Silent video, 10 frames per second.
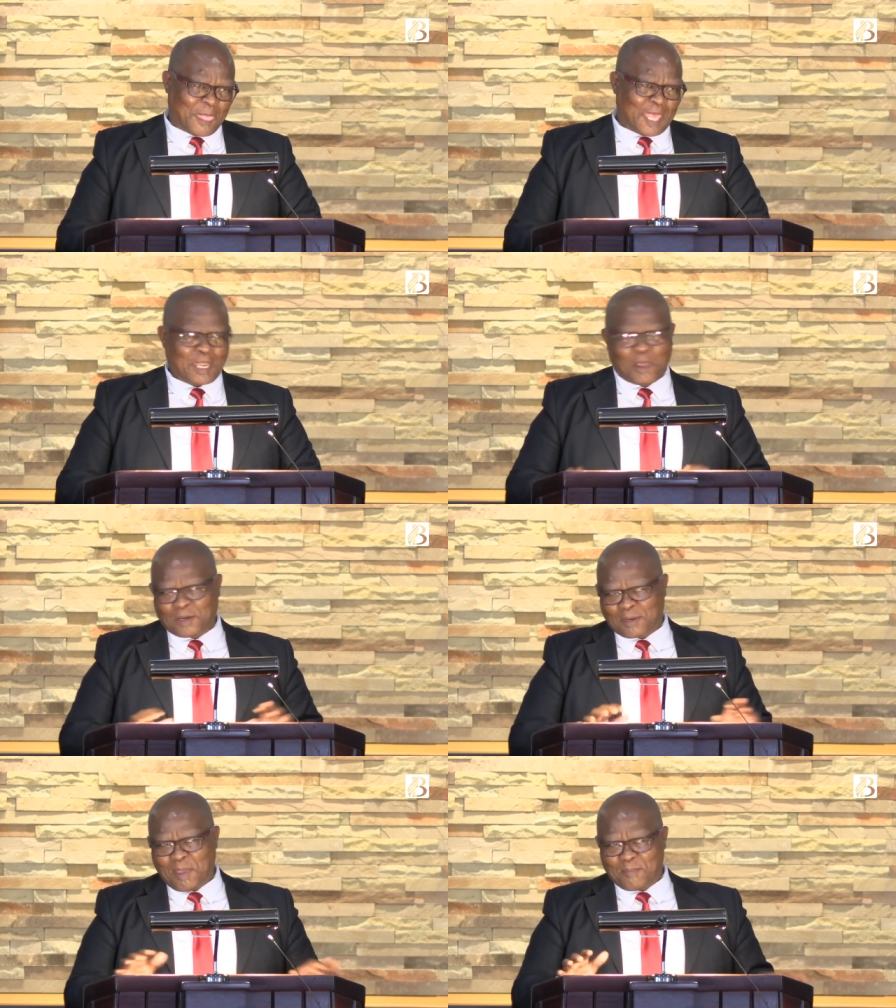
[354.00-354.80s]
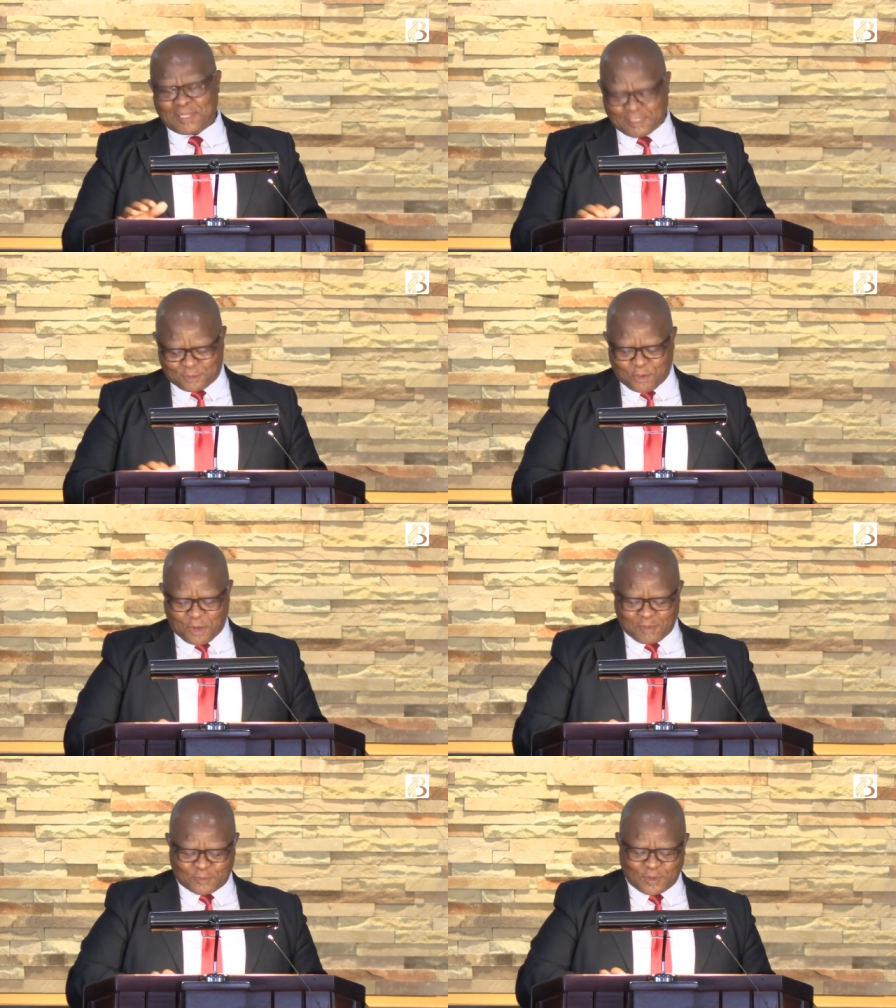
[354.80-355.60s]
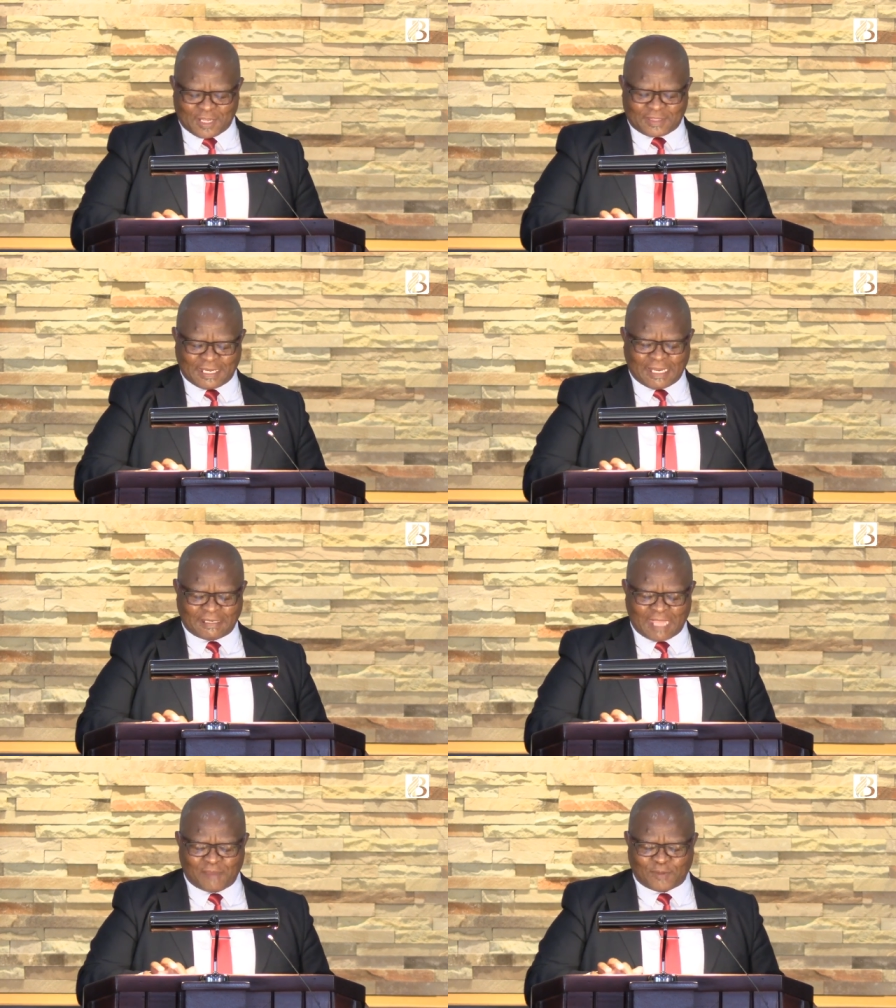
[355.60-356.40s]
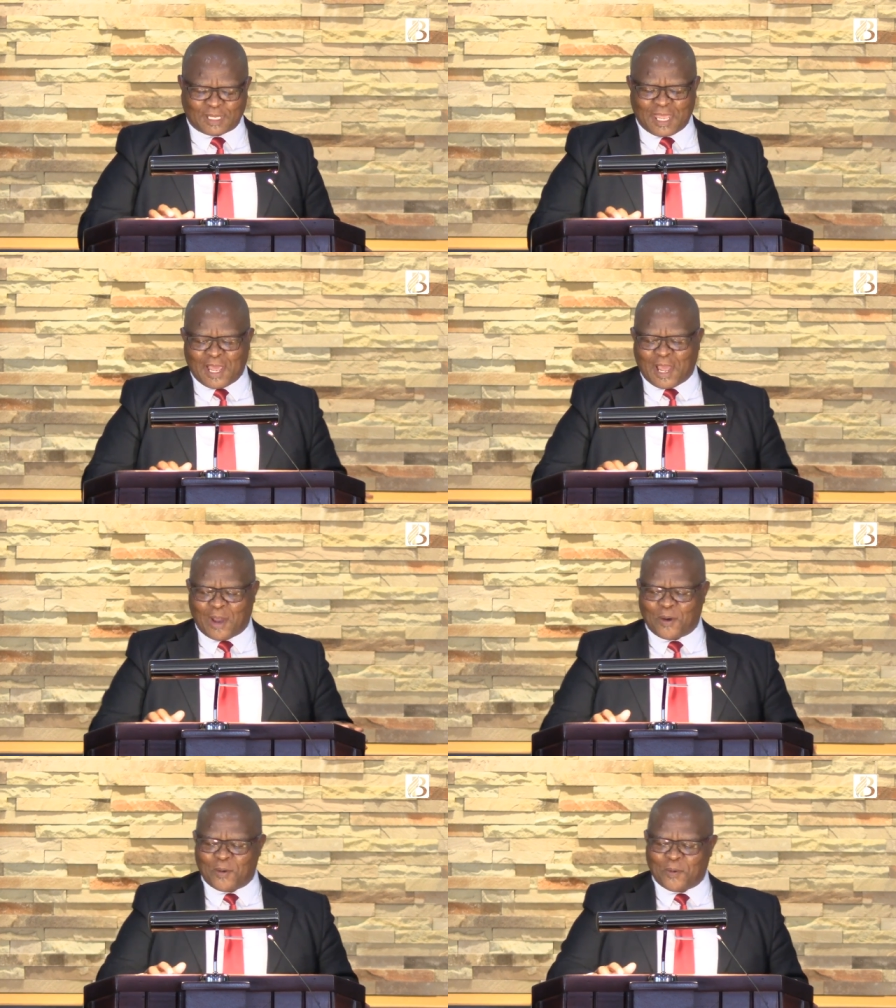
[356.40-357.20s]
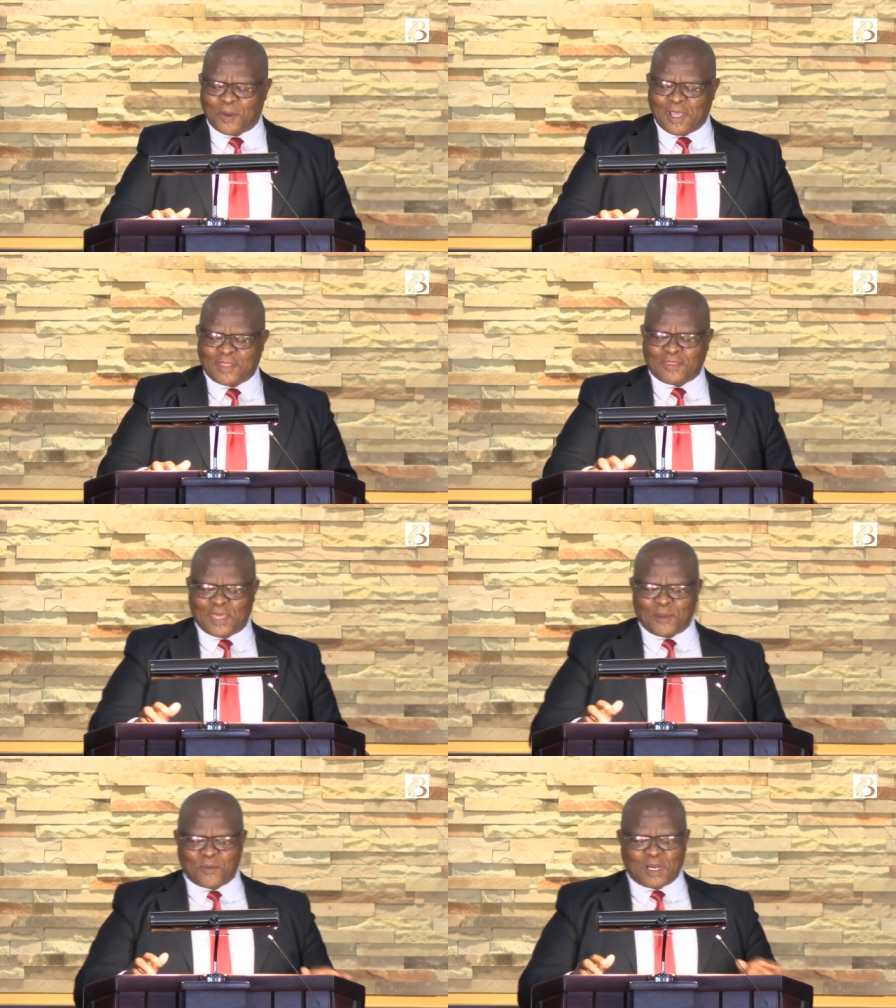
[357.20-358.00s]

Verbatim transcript: Now, remember the story of Jonathan and David, how they were